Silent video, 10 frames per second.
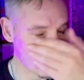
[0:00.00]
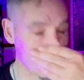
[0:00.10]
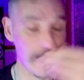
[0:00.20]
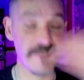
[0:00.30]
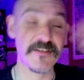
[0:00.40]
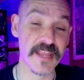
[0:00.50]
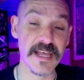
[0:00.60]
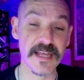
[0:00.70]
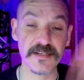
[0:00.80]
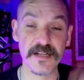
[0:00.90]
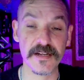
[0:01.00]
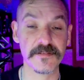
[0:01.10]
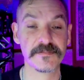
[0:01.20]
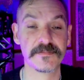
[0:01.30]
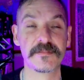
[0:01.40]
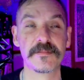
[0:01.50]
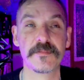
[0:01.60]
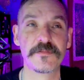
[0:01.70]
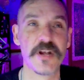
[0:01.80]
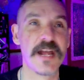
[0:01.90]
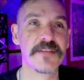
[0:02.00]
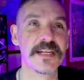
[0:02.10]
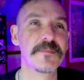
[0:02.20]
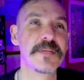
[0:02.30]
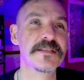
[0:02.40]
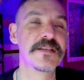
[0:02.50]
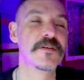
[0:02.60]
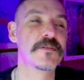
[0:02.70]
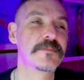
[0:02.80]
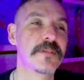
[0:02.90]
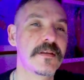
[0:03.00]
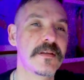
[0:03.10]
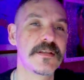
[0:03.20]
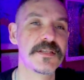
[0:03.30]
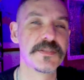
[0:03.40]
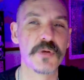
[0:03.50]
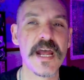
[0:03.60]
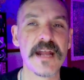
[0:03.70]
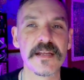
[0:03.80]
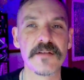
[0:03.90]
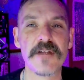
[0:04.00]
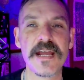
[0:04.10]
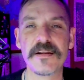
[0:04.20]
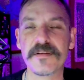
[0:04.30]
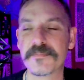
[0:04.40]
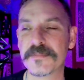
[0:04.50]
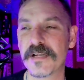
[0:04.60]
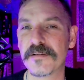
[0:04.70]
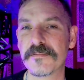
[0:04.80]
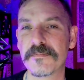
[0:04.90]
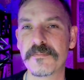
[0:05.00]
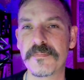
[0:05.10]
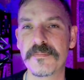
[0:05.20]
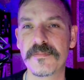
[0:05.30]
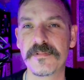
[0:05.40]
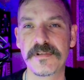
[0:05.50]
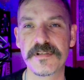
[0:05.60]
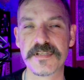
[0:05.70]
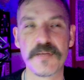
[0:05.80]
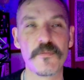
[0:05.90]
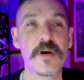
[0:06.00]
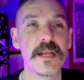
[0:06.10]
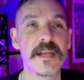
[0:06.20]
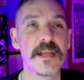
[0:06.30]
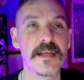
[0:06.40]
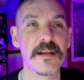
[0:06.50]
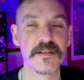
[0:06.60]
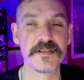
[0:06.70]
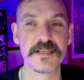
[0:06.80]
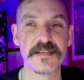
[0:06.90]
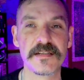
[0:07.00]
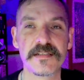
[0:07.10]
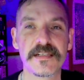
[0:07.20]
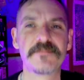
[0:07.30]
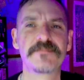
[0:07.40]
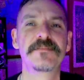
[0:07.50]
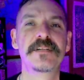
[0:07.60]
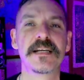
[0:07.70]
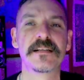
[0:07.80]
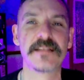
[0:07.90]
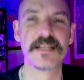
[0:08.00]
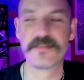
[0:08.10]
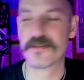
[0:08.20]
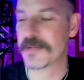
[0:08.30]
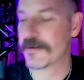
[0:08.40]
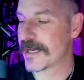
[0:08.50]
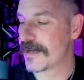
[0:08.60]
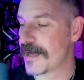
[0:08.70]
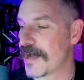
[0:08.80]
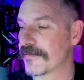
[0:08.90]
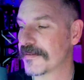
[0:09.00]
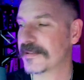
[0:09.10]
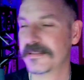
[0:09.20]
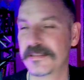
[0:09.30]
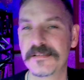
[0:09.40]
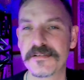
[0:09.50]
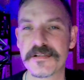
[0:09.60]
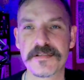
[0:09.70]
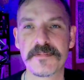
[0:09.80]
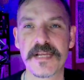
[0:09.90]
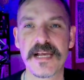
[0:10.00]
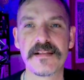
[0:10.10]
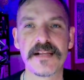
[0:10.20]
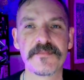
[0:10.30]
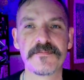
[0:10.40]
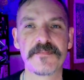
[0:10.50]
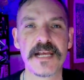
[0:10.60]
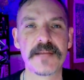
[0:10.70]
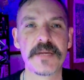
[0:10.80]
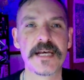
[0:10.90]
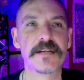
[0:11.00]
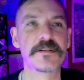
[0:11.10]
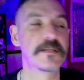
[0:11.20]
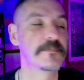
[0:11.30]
even then, you know, driving can be so sporadic and random, you know. You just get one idiot all of a sudden and you're like, fuck, that threw me right off. Just some guy like flying by or something.